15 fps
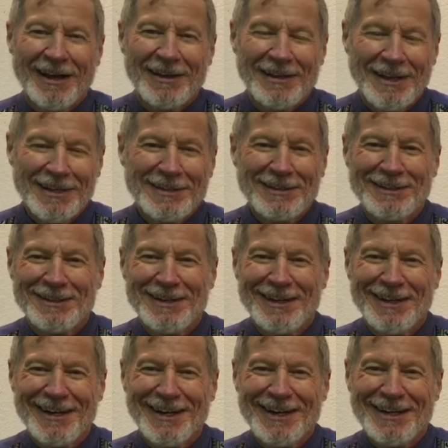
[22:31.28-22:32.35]
This
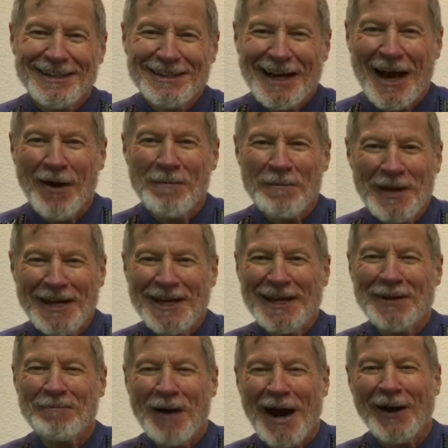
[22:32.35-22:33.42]
is how many
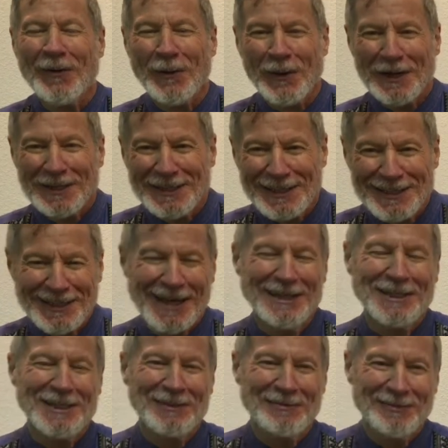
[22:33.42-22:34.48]
in my
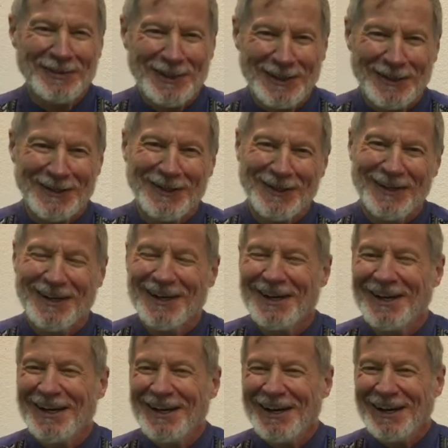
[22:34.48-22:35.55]
organization feel
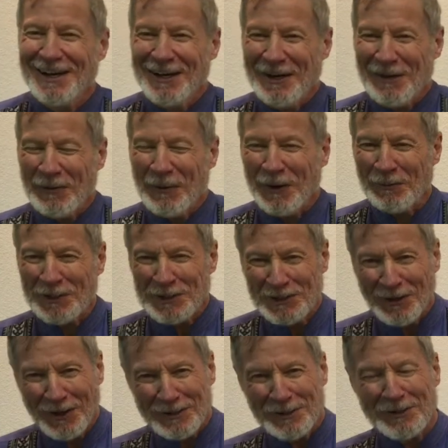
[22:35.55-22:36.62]
when we
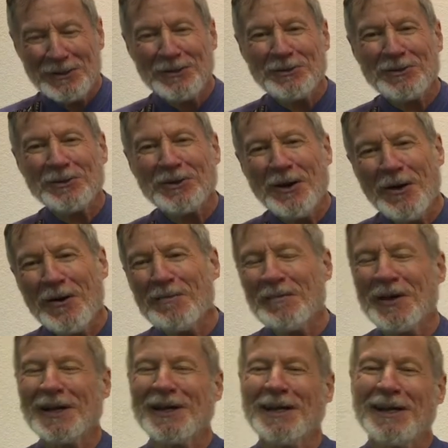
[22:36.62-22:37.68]
start to use so
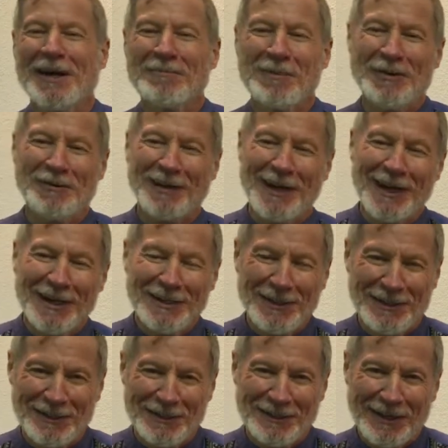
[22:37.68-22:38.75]
many
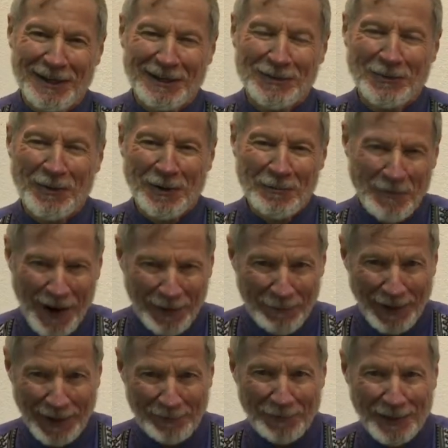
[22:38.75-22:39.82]
abbreviations, and it's one of my
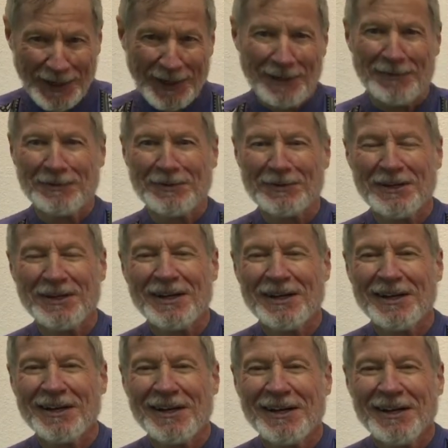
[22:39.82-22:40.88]
pet peeves,
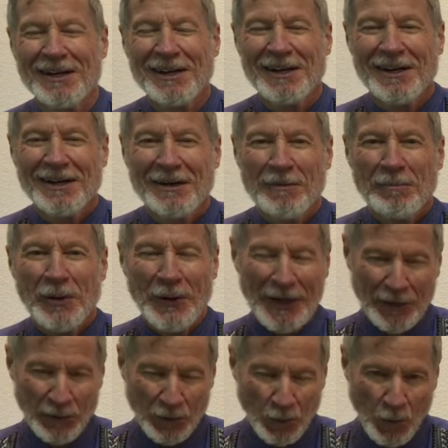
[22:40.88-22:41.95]

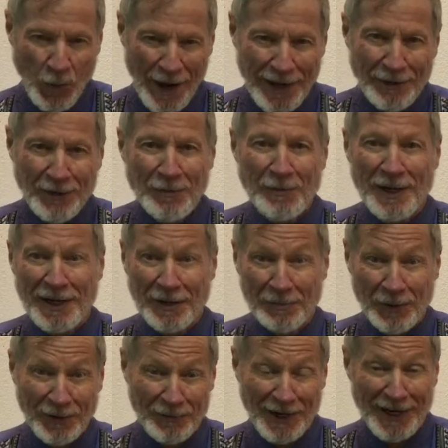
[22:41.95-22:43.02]
putting way too many
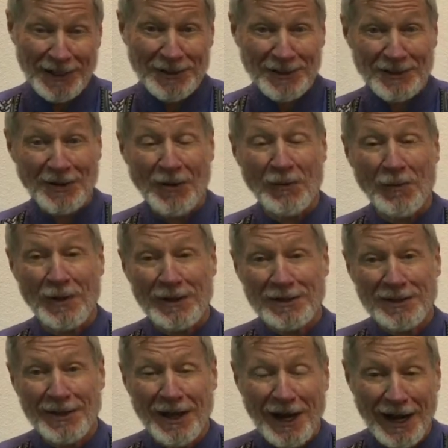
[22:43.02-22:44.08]
abbreviations on one
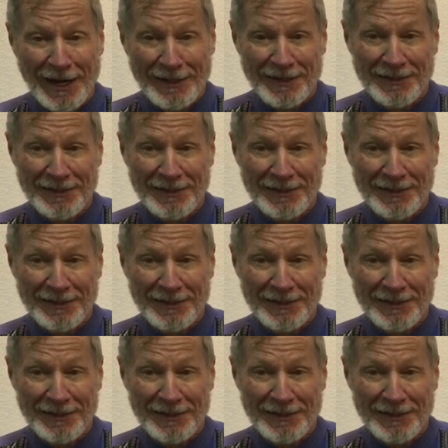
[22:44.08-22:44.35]
slide.